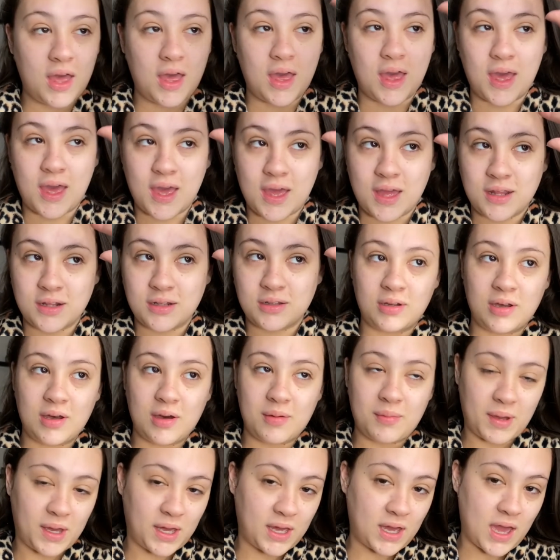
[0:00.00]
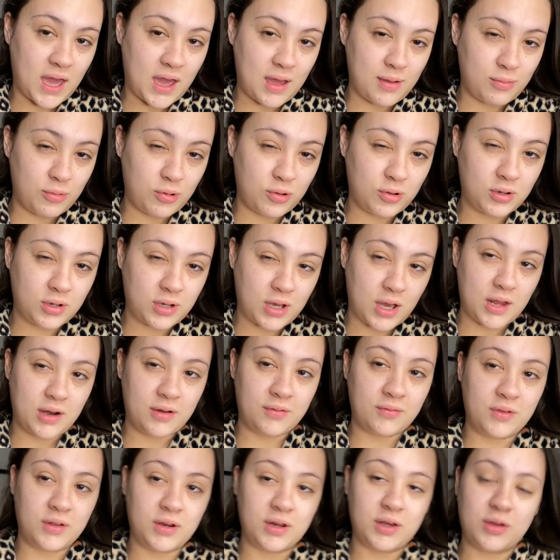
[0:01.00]
and my camera kind of
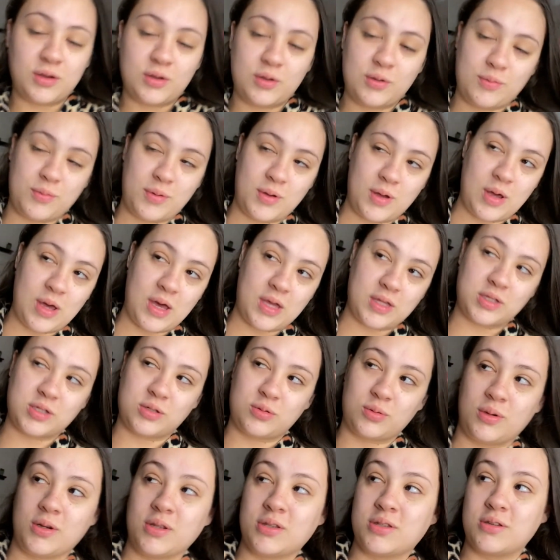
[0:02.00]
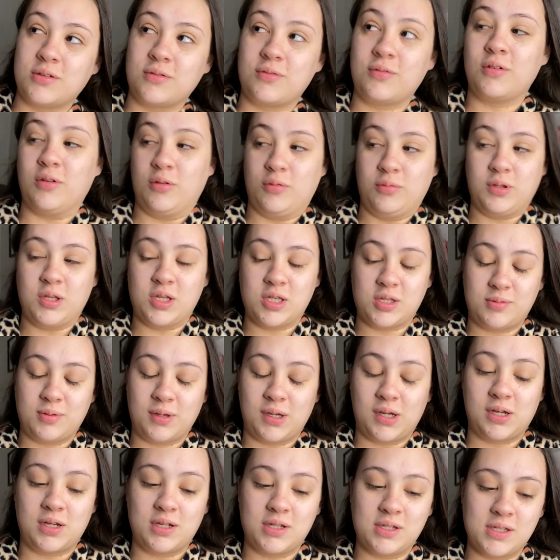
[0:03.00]
video, but I just wanted to film this
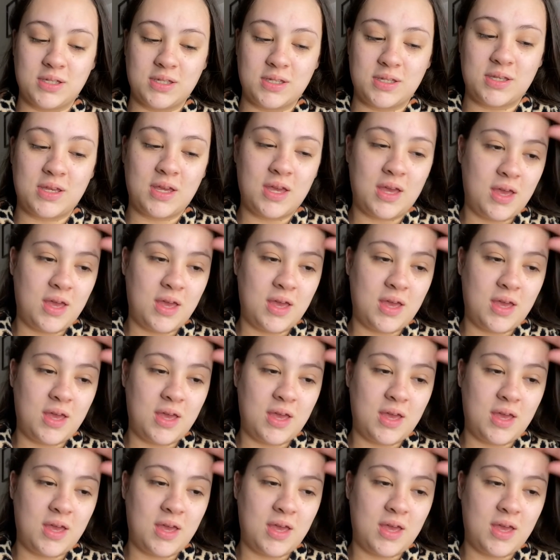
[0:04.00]
because,